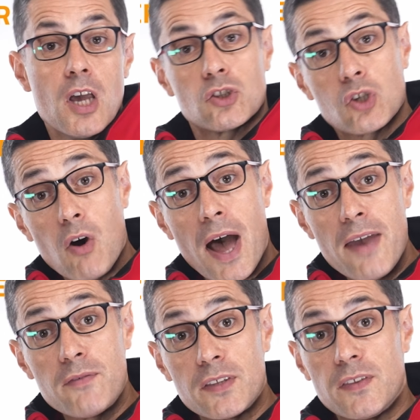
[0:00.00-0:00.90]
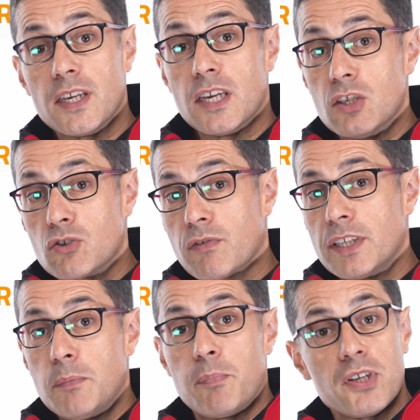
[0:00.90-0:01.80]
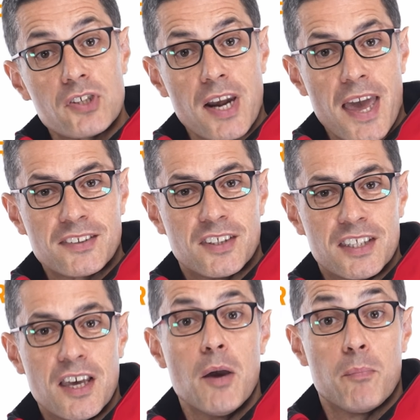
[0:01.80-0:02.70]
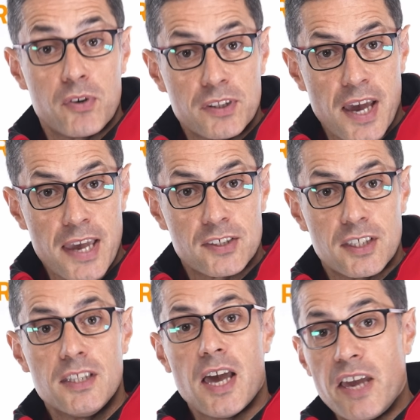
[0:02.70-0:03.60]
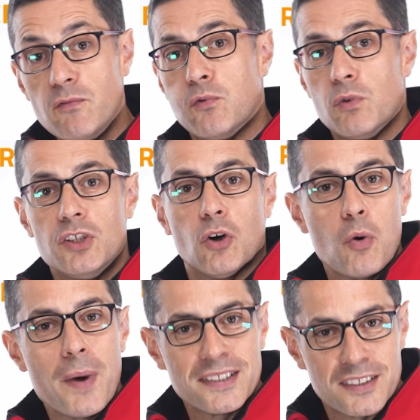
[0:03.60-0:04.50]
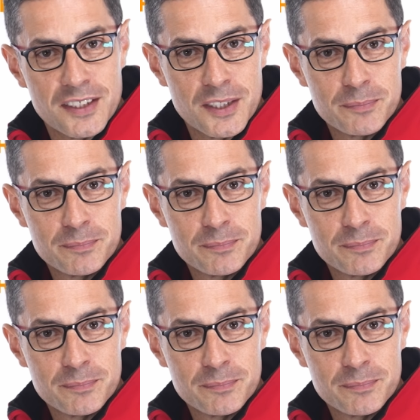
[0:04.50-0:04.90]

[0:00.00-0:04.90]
so everything is already pre-selected, pre-tested and fully documented.